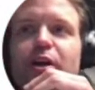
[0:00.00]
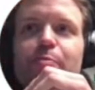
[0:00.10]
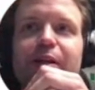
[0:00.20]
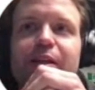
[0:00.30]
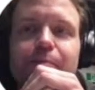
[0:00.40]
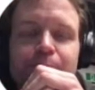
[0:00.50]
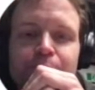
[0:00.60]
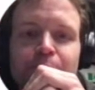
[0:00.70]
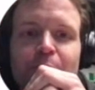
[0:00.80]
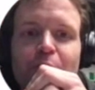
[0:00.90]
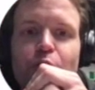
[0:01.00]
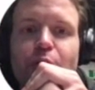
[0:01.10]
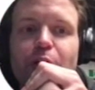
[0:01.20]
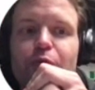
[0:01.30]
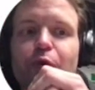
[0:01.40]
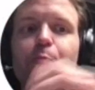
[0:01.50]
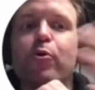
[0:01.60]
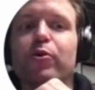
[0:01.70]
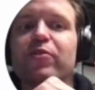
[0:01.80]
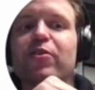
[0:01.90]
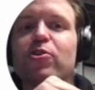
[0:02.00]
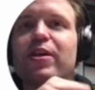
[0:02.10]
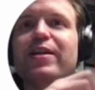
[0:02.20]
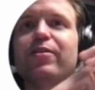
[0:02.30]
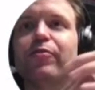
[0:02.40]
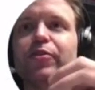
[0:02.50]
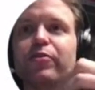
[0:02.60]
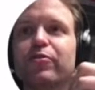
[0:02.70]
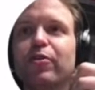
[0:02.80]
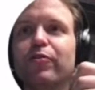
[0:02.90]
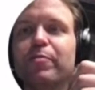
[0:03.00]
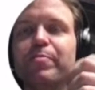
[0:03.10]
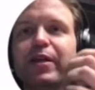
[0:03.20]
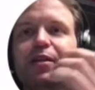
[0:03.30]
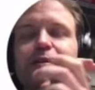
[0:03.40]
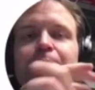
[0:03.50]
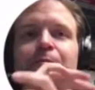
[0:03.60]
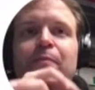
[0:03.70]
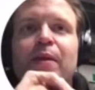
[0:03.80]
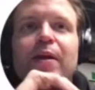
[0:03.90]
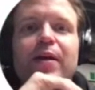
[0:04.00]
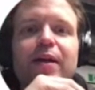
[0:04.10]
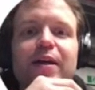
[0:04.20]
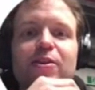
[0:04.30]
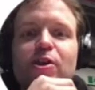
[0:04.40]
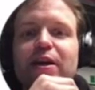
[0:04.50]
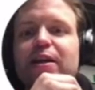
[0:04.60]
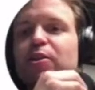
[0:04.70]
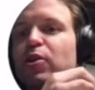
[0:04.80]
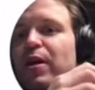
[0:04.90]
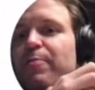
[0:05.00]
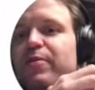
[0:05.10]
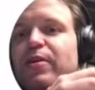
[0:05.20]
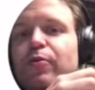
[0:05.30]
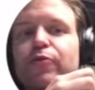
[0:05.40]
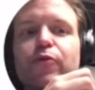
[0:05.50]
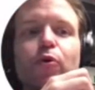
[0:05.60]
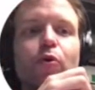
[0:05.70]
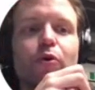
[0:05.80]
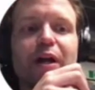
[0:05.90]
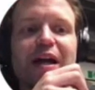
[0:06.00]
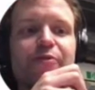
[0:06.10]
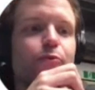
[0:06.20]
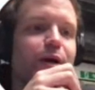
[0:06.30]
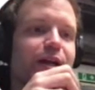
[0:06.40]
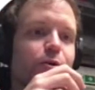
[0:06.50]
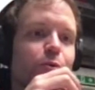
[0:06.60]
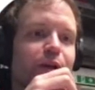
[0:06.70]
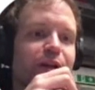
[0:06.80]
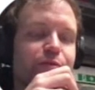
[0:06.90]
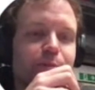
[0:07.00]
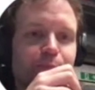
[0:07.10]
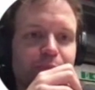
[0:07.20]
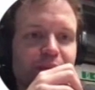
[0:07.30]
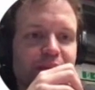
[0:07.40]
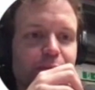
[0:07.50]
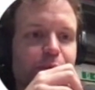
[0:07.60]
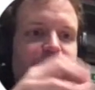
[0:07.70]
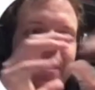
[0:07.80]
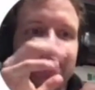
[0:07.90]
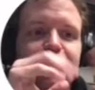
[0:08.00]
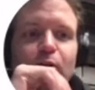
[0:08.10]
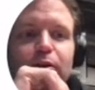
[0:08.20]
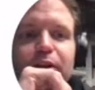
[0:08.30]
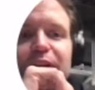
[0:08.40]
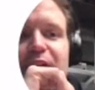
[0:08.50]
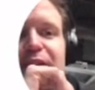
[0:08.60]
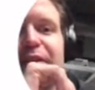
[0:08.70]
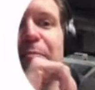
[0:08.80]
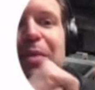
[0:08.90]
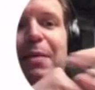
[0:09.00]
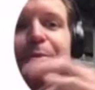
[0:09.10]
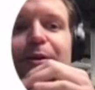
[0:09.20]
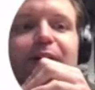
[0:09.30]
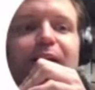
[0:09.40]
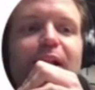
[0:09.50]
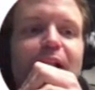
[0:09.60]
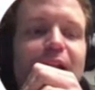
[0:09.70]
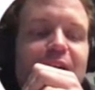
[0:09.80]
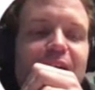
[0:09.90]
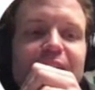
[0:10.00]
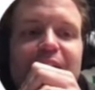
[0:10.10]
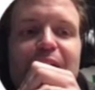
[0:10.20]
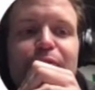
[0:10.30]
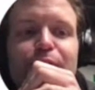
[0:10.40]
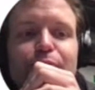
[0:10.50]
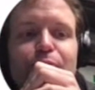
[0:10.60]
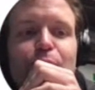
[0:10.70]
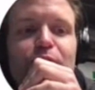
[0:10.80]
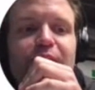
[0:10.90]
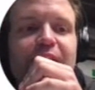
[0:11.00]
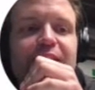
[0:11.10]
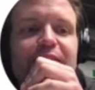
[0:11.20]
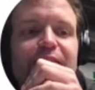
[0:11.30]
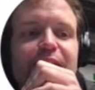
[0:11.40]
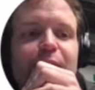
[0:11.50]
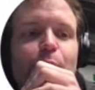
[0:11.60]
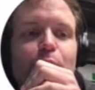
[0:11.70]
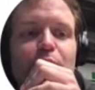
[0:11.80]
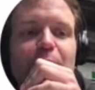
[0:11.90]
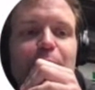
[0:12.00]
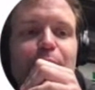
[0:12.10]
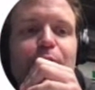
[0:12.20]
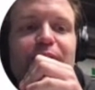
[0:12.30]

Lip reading: bin, so you could report the state of the bin and say it's empty or full or halfway or whatever. And we had that all on a nice little map. And then after the first night, I woke up, looked at